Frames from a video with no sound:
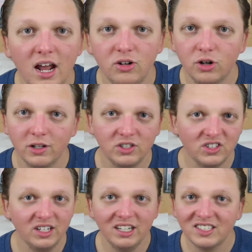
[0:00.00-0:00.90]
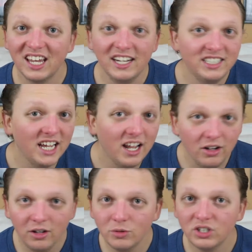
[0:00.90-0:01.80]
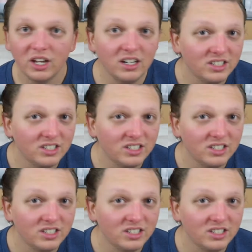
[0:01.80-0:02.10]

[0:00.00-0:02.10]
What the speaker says: And Darth Sidious continues